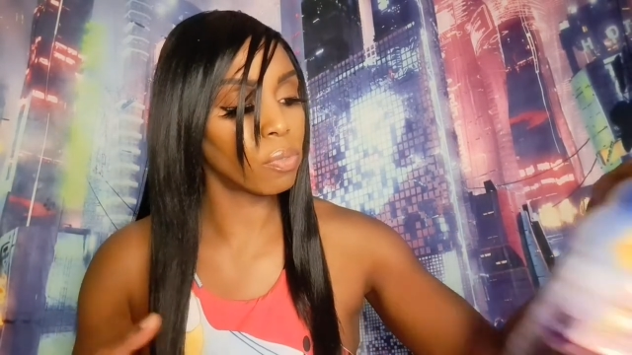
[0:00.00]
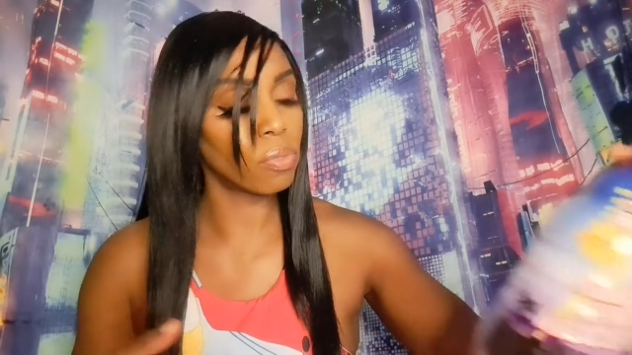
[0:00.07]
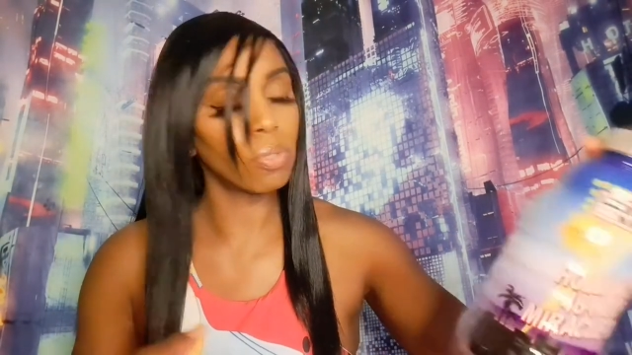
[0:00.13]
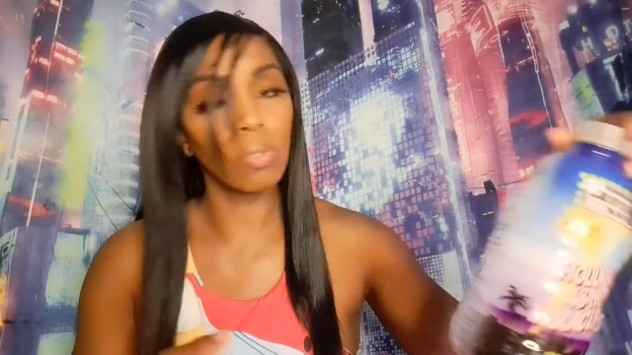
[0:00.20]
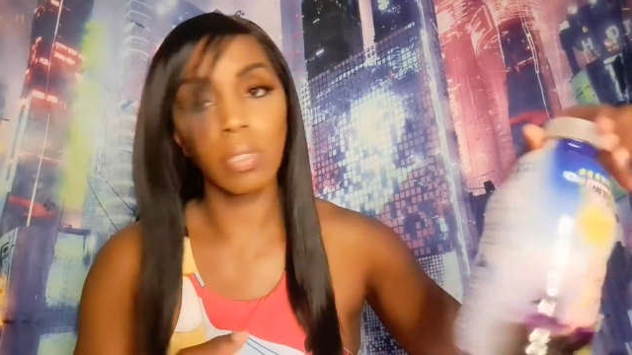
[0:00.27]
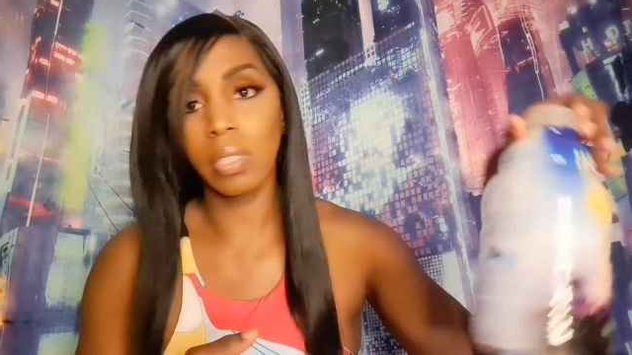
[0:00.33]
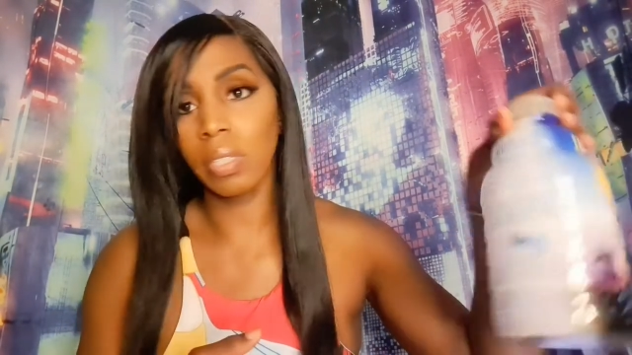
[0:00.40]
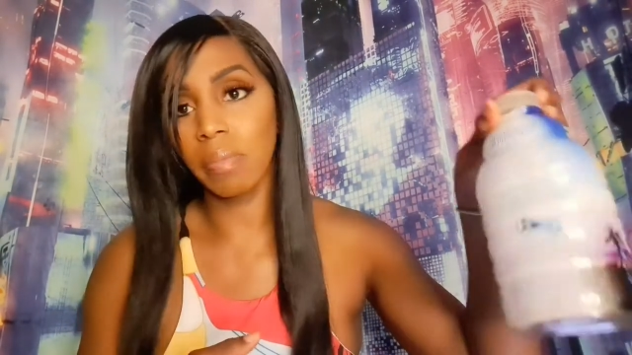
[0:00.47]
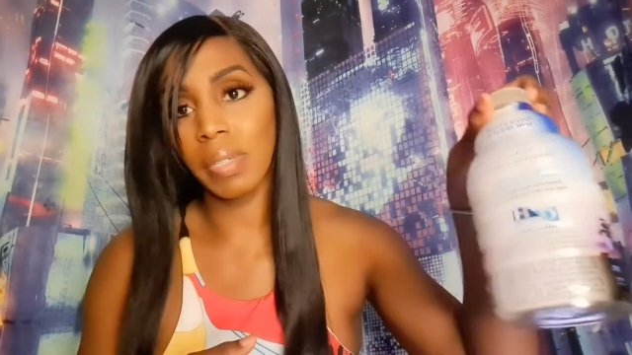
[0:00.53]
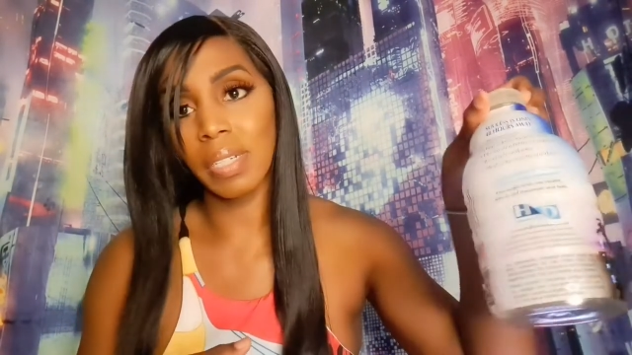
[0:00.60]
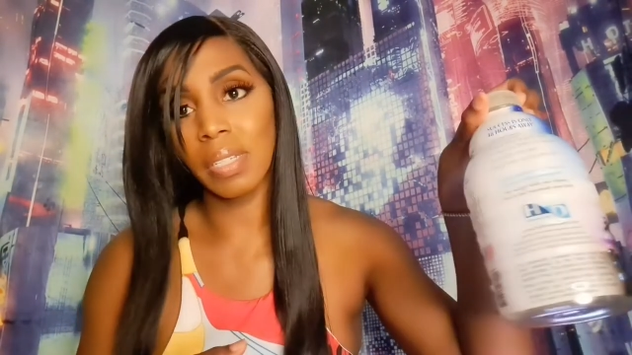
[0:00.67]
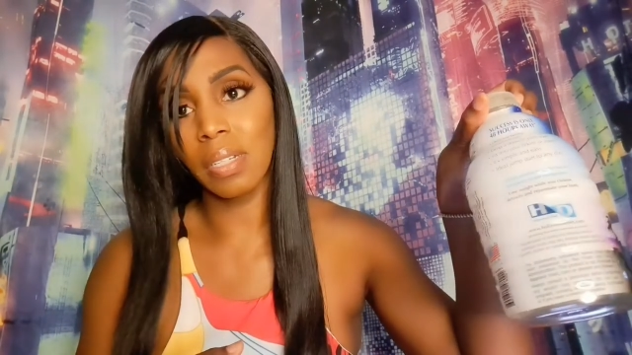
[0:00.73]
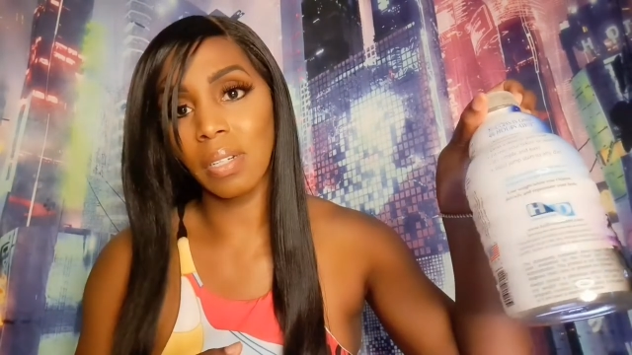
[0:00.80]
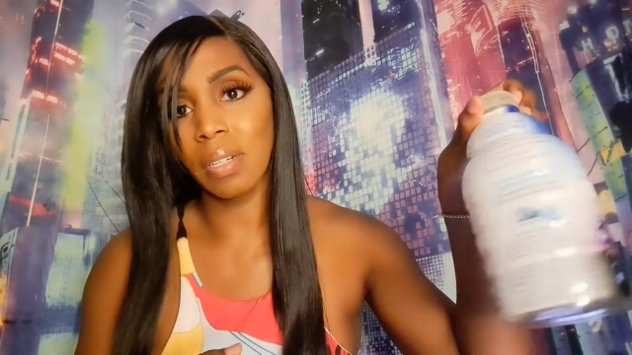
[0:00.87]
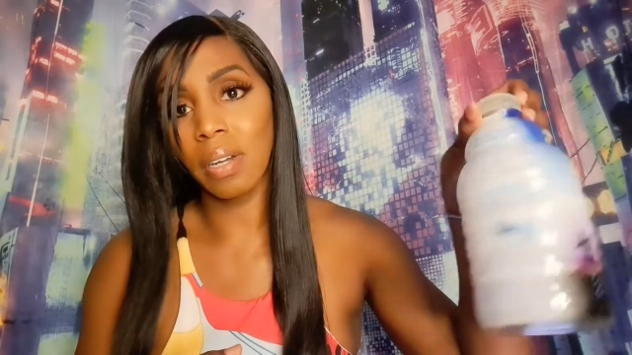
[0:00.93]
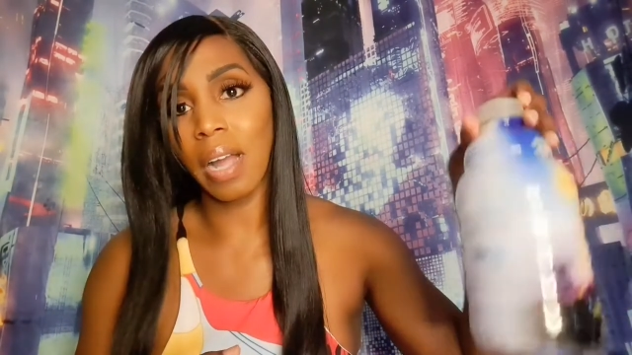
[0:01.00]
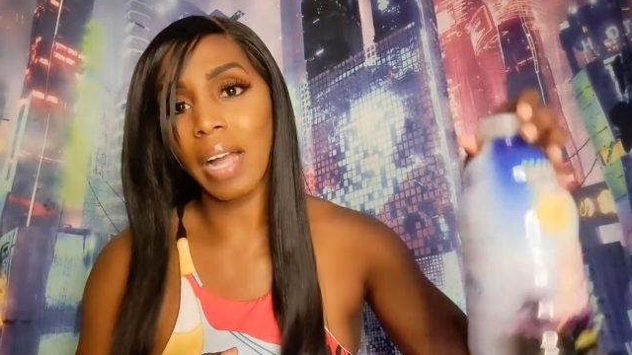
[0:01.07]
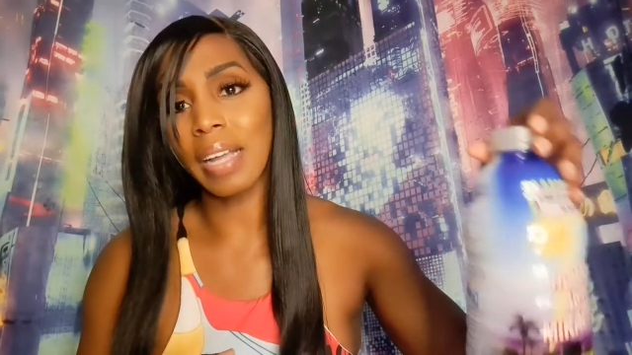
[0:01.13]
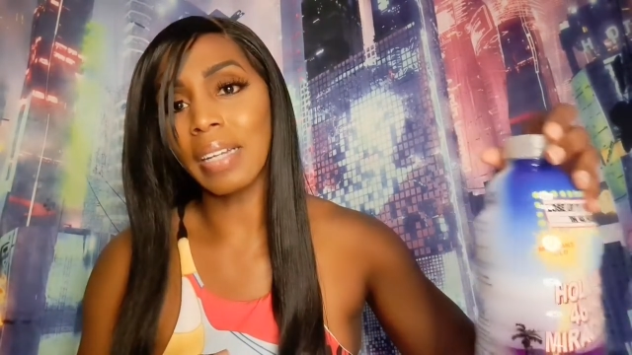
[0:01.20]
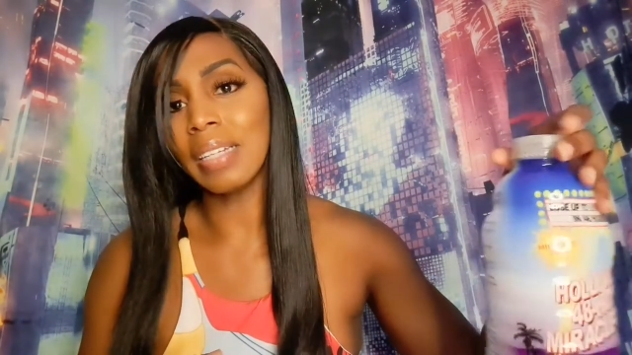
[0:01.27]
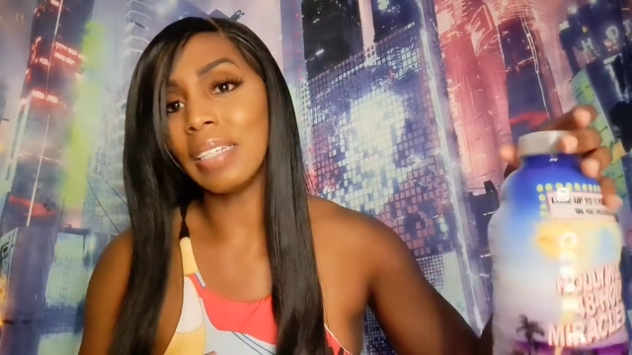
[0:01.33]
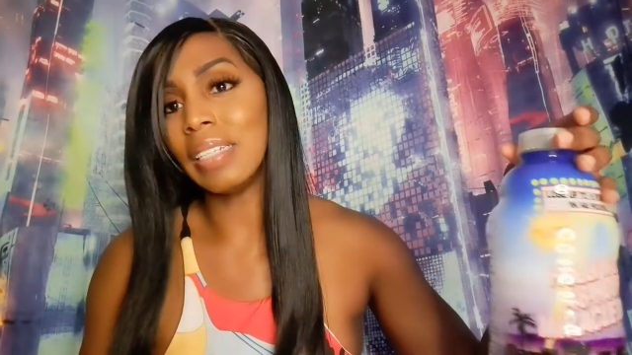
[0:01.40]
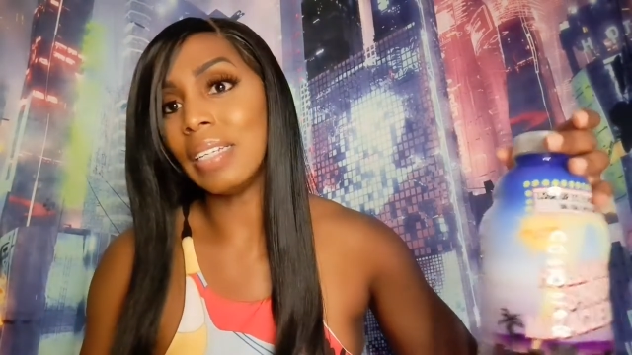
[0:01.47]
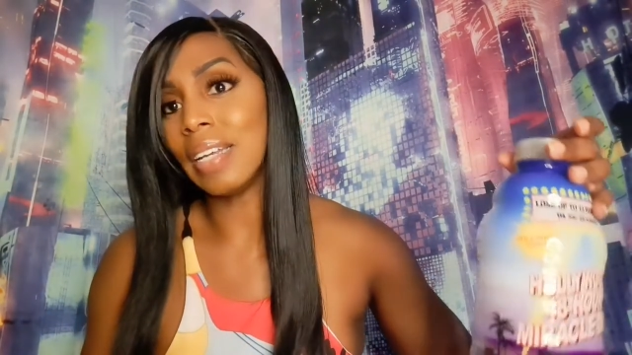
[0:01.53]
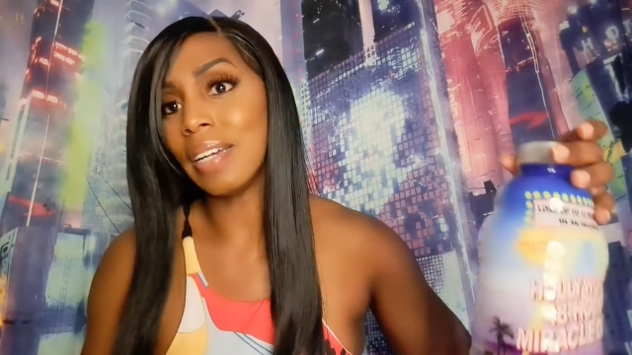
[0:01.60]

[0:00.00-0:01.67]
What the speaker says: juices mixed in here. I can